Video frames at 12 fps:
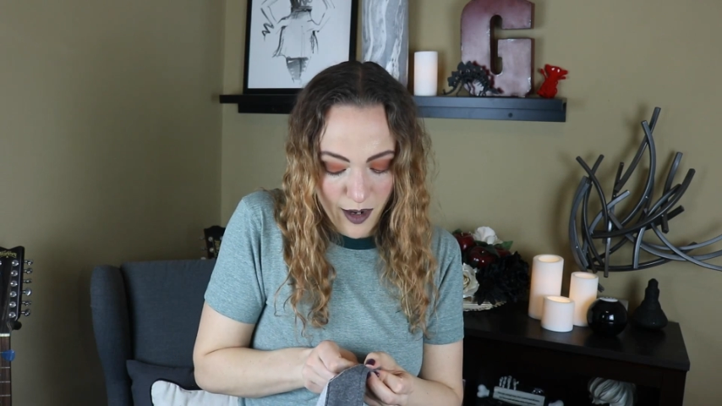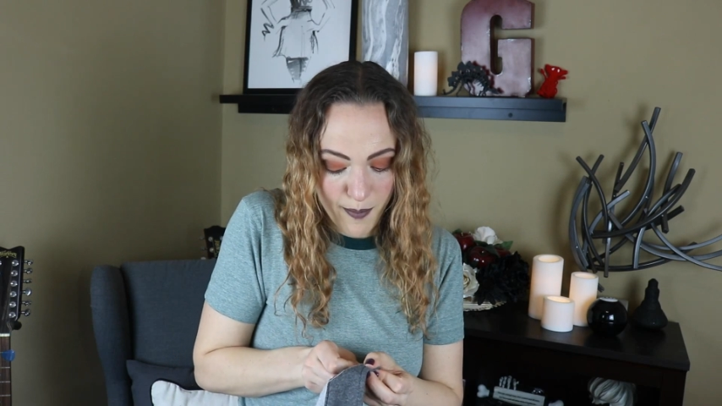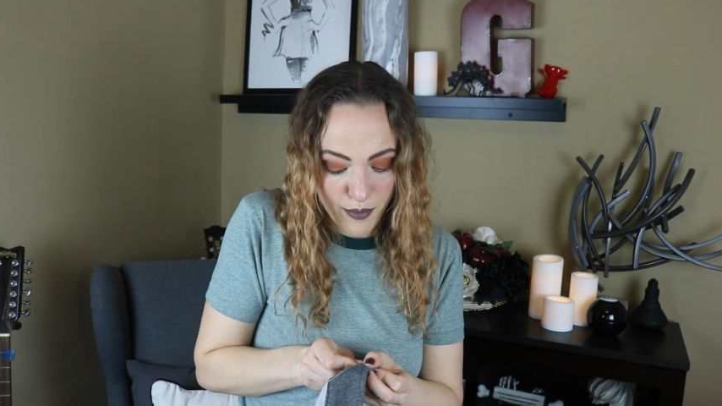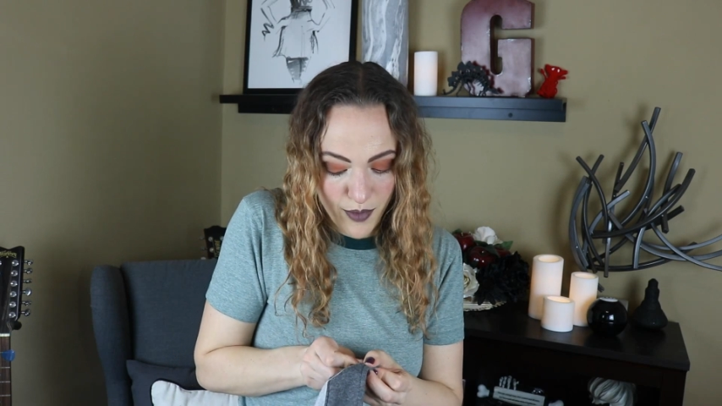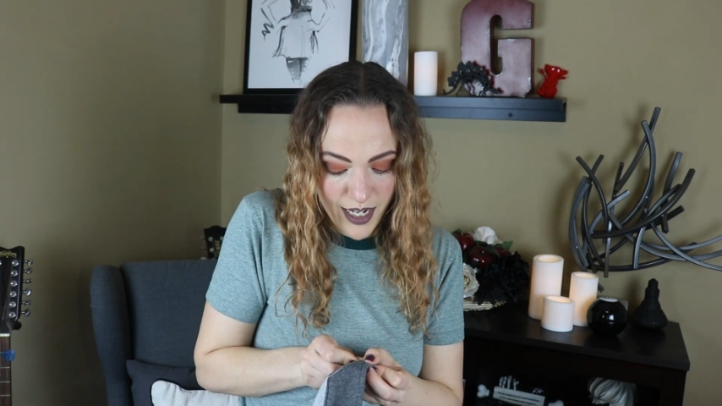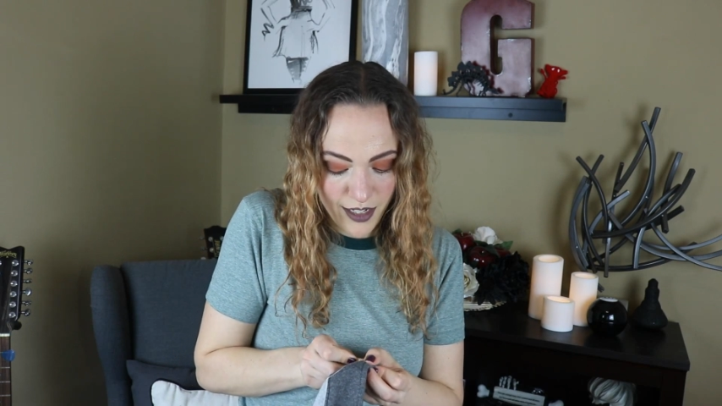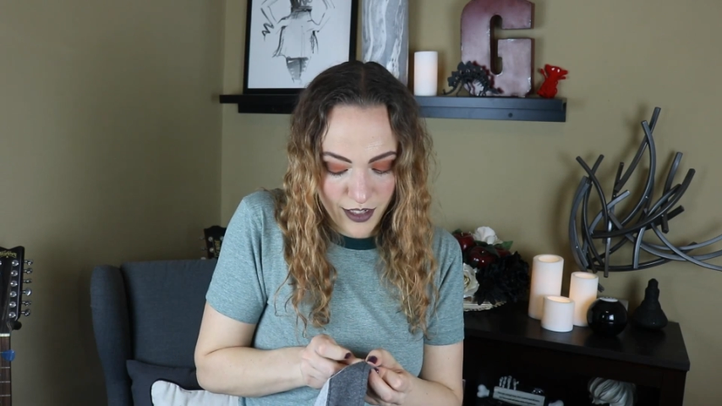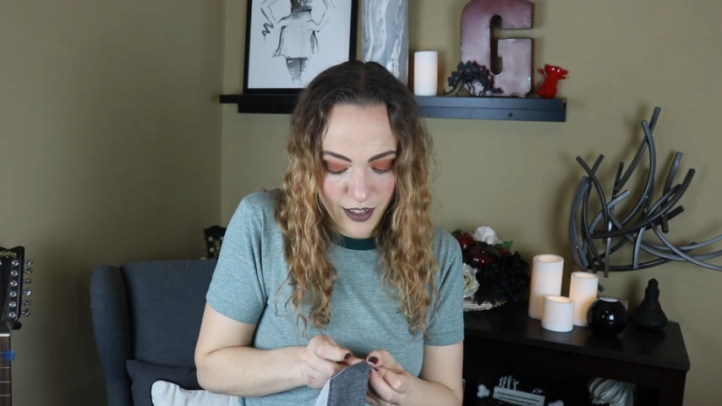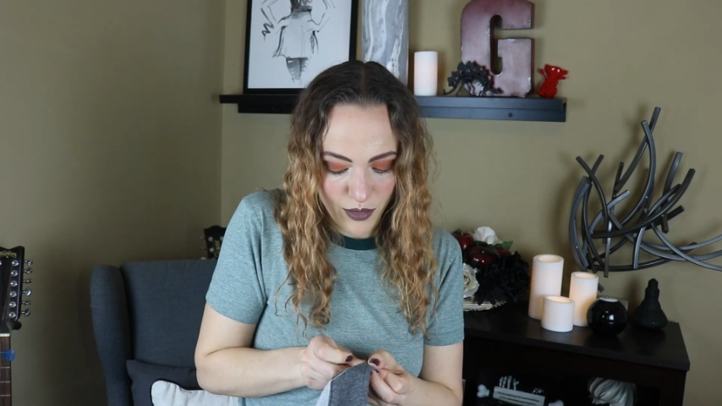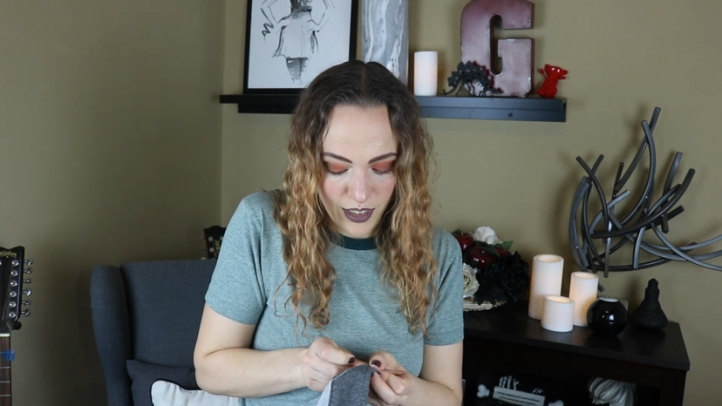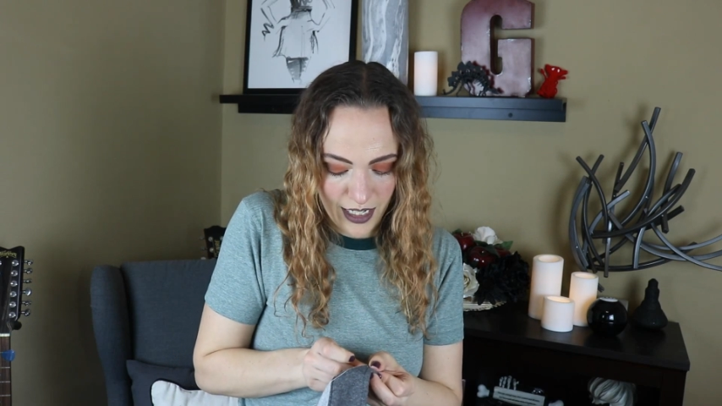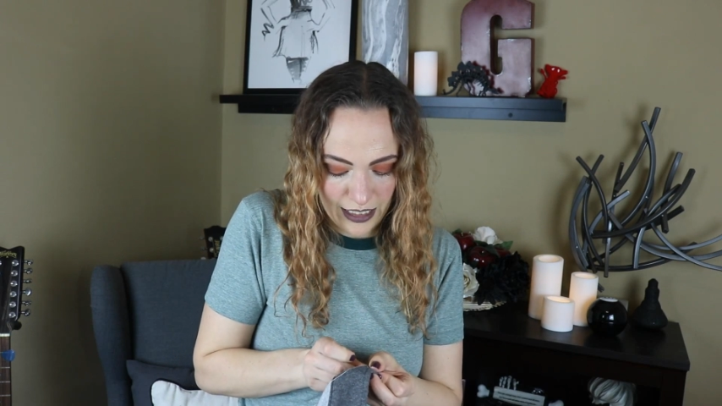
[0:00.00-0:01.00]
are brand
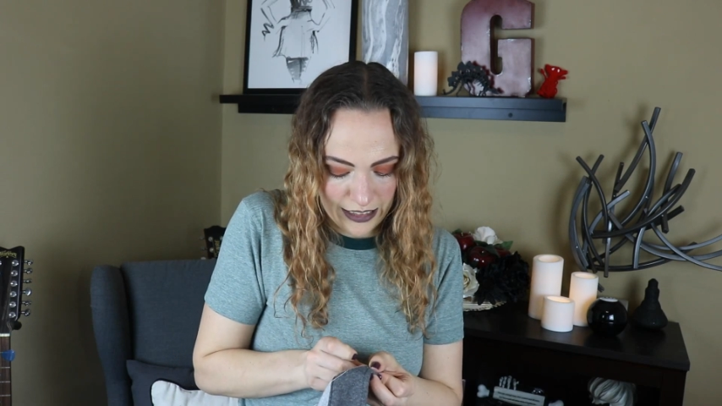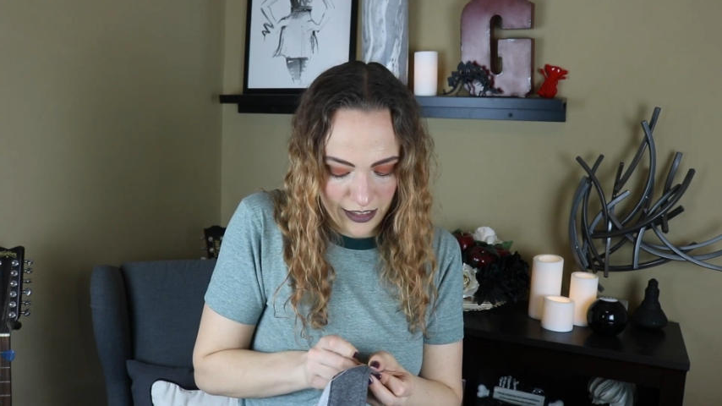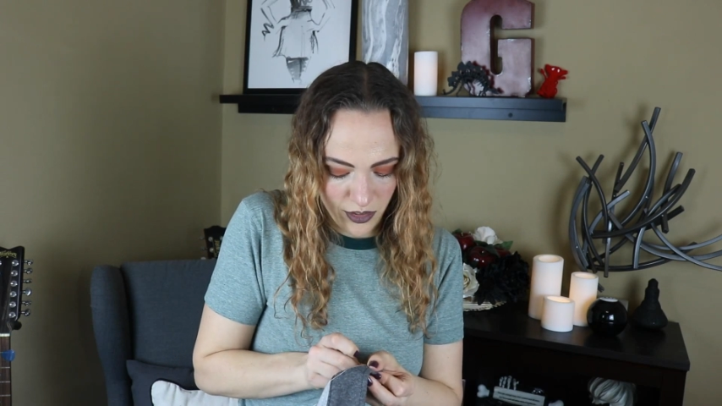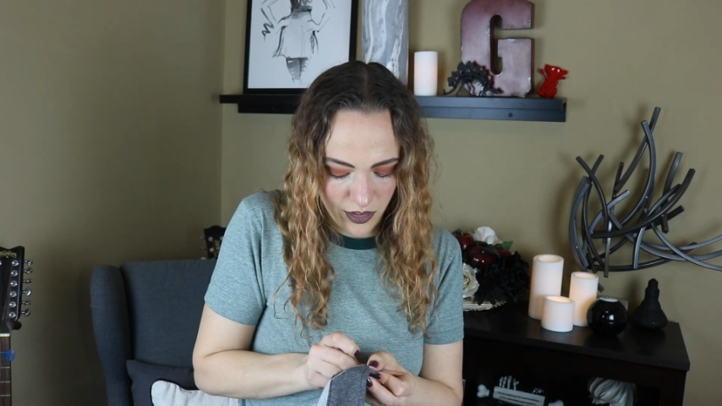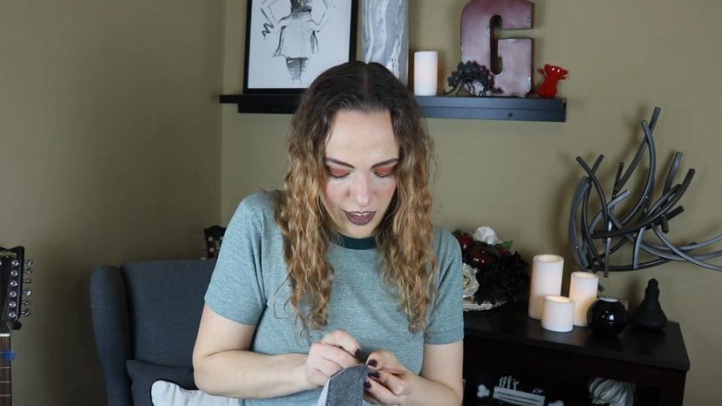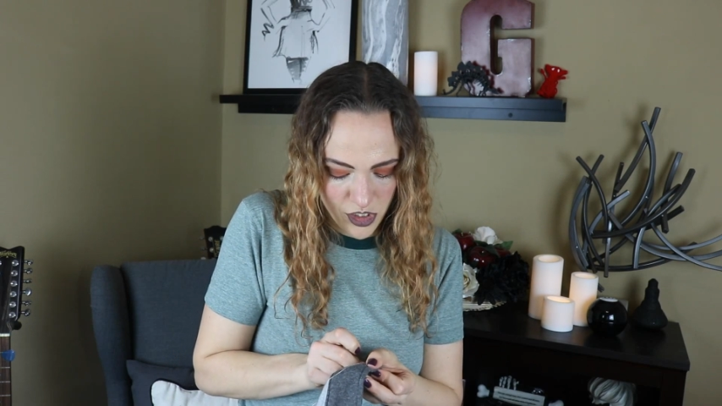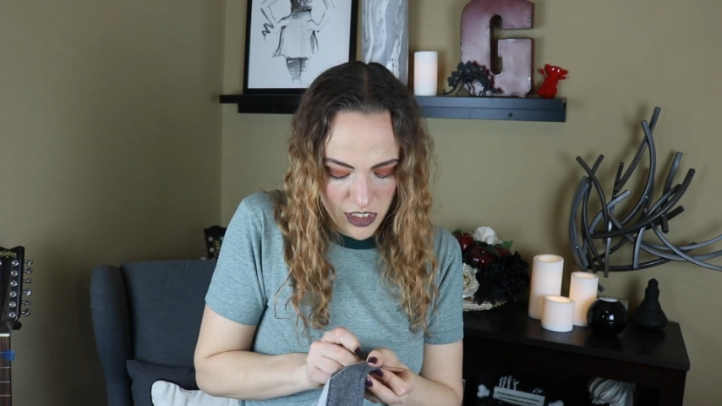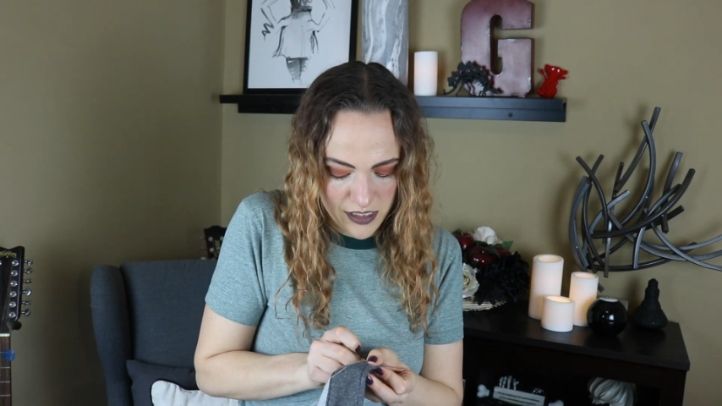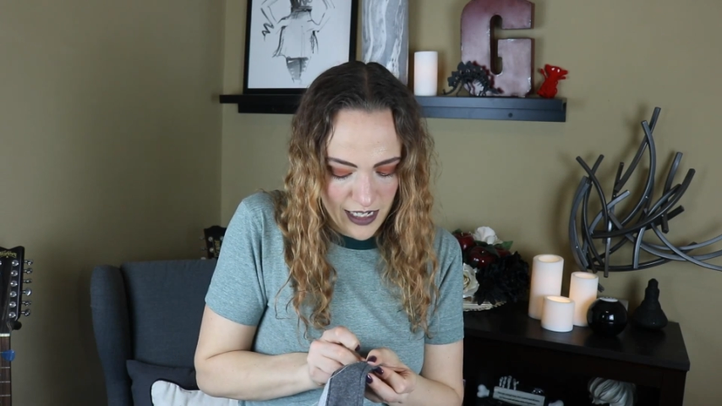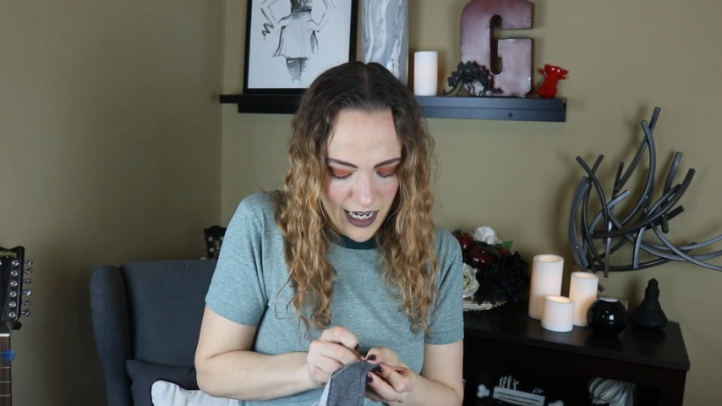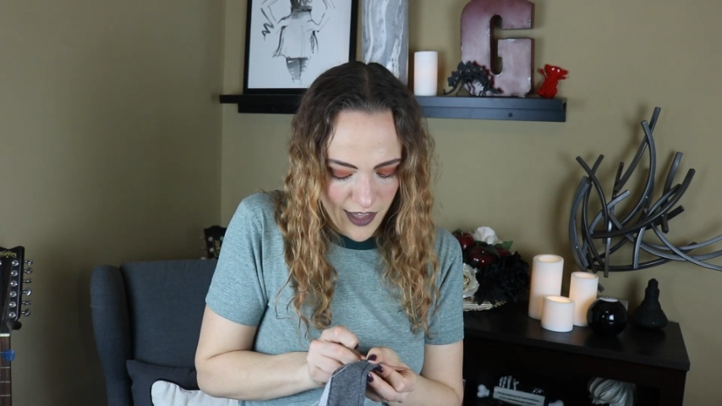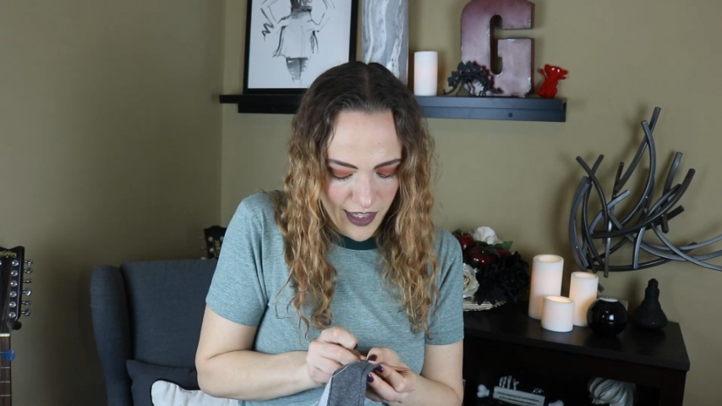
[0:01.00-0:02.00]
new that I literally
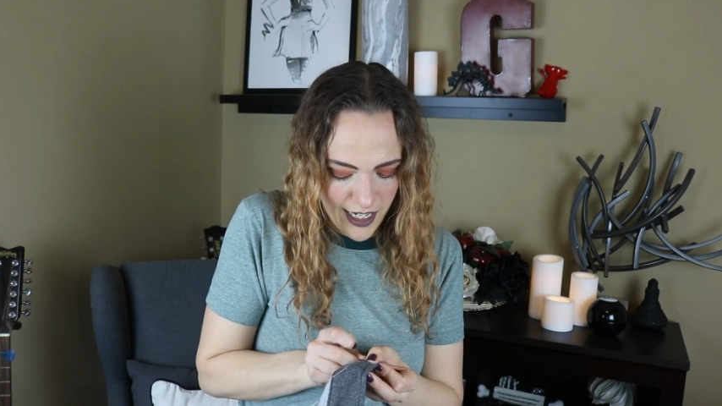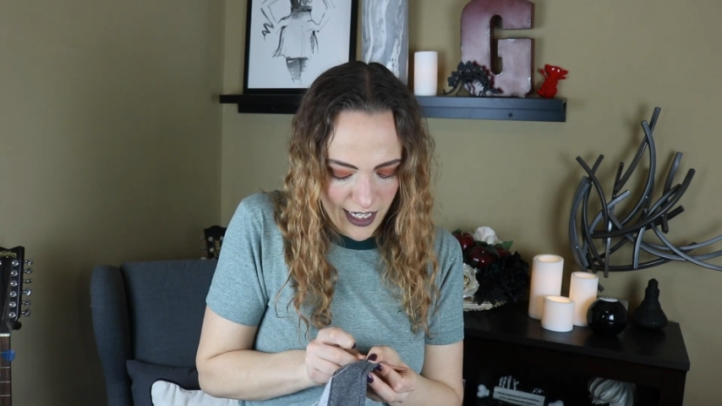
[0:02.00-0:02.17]
just got that